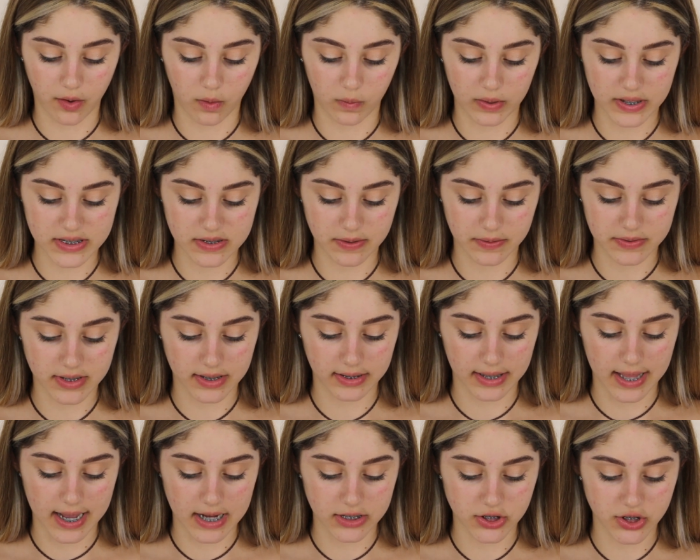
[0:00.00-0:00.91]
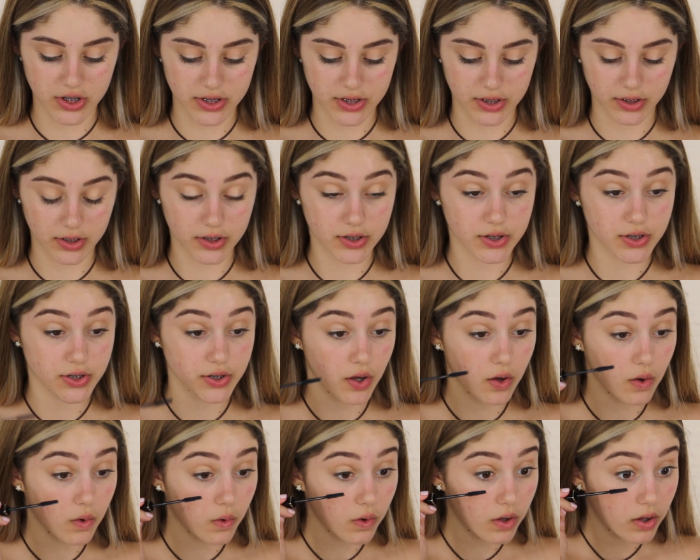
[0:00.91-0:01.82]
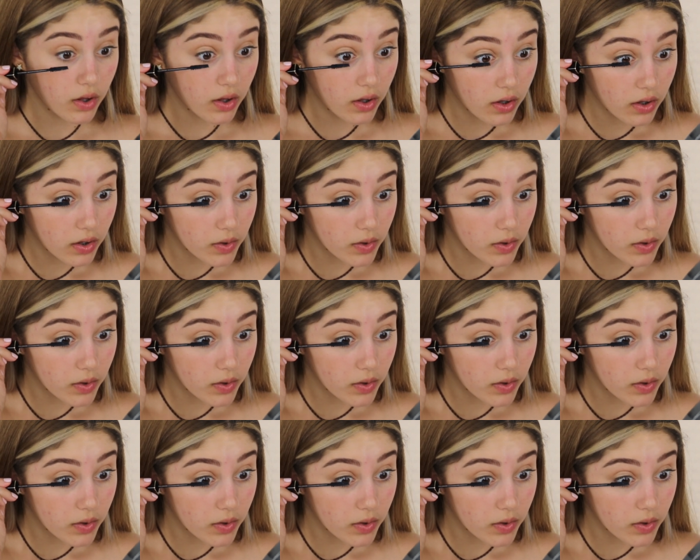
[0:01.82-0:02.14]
always makes my lashes look so